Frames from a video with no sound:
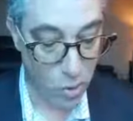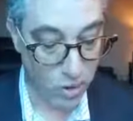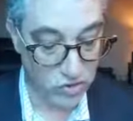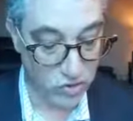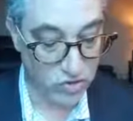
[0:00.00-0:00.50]

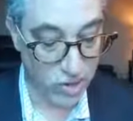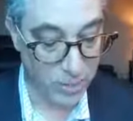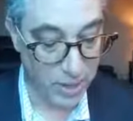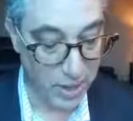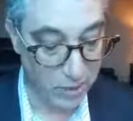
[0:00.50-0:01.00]
or is there
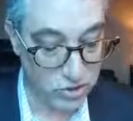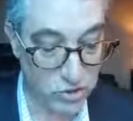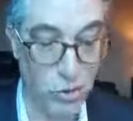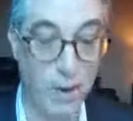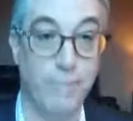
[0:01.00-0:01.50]
something else
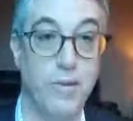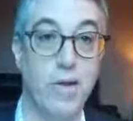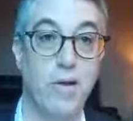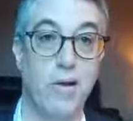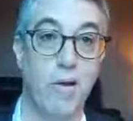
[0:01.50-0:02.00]
to it?
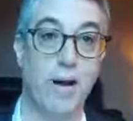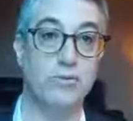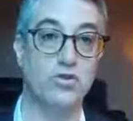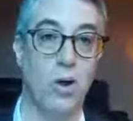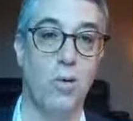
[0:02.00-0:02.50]
All
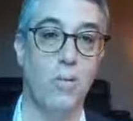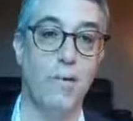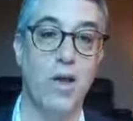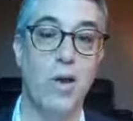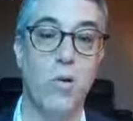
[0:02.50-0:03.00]
right, so
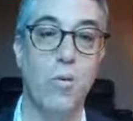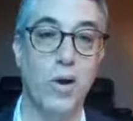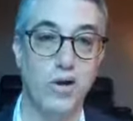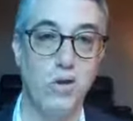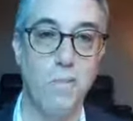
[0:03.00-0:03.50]

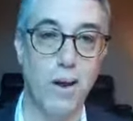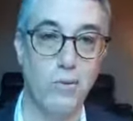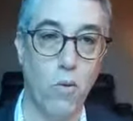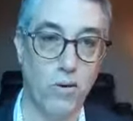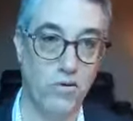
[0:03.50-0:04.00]
what you
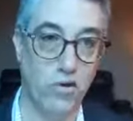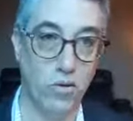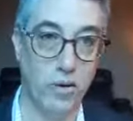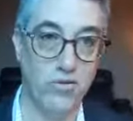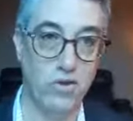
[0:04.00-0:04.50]
might want to
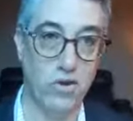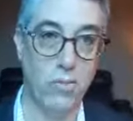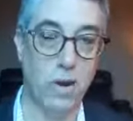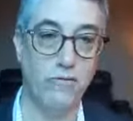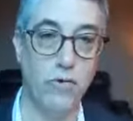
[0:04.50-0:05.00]
do is
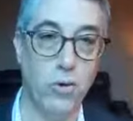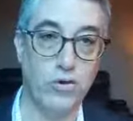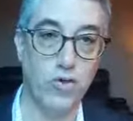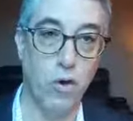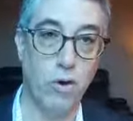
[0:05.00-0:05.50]
you might
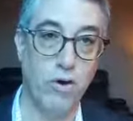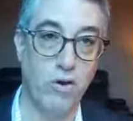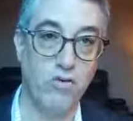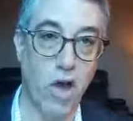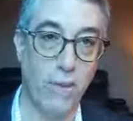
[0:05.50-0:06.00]
focus all
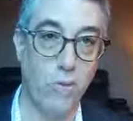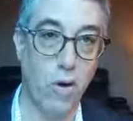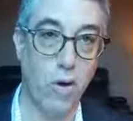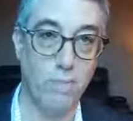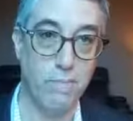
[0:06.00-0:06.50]
your time
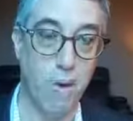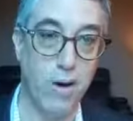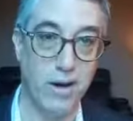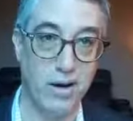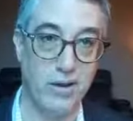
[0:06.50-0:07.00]
on
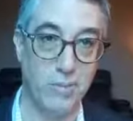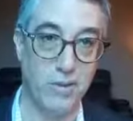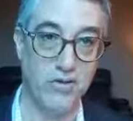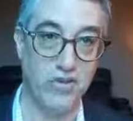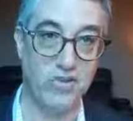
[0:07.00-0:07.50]
marketing the
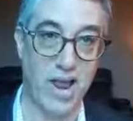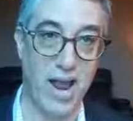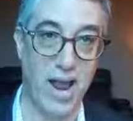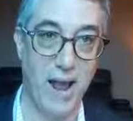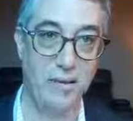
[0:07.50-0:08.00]
business
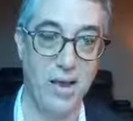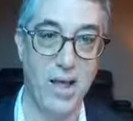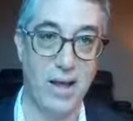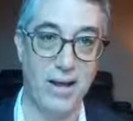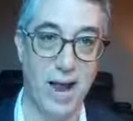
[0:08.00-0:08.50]
and
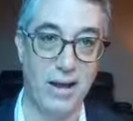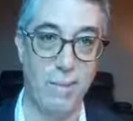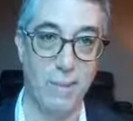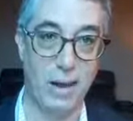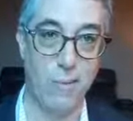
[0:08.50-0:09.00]

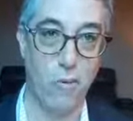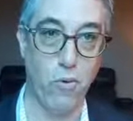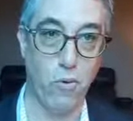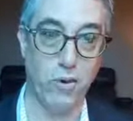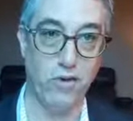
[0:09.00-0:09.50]
getting people
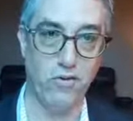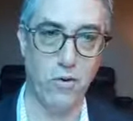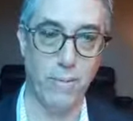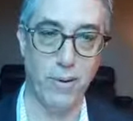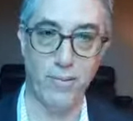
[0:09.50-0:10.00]
who want to
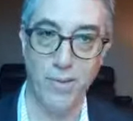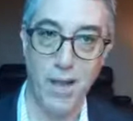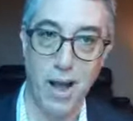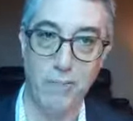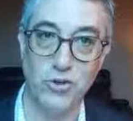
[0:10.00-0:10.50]
do it. But
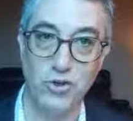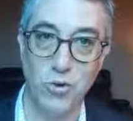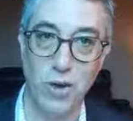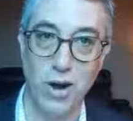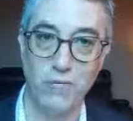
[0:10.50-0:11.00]
I'm
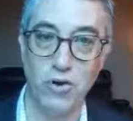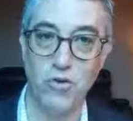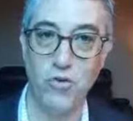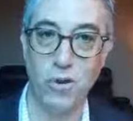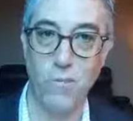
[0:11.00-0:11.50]
sure if you're
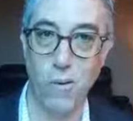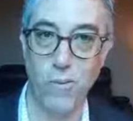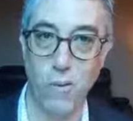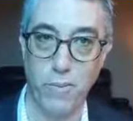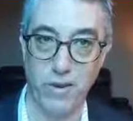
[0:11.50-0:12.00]
doing a
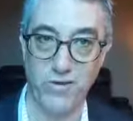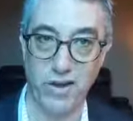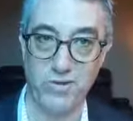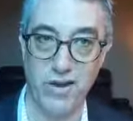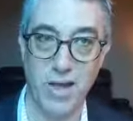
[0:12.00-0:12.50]
mobile
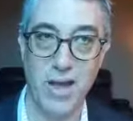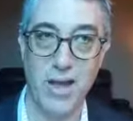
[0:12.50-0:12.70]
business,